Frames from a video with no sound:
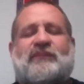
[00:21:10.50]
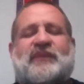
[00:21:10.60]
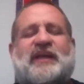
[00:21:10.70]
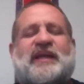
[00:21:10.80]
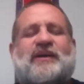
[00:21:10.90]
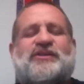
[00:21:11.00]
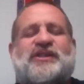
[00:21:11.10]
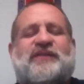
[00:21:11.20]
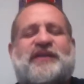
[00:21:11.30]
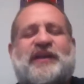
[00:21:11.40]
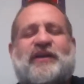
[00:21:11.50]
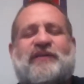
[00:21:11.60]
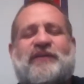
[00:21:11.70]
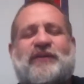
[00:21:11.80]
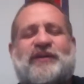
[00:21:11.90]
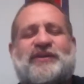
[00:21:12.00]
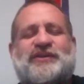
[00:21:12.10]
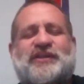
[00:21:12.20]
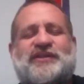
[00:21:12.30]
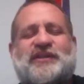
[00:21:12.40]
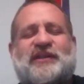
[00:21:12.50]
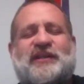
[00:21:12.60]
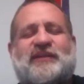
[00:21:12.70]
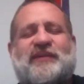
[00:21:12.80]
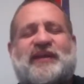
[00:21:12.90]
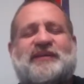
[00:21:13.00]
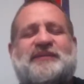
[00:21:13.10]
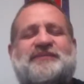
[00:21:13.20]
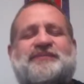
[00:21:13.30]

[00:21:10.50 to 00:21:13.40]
And now shifting our focus just a little bit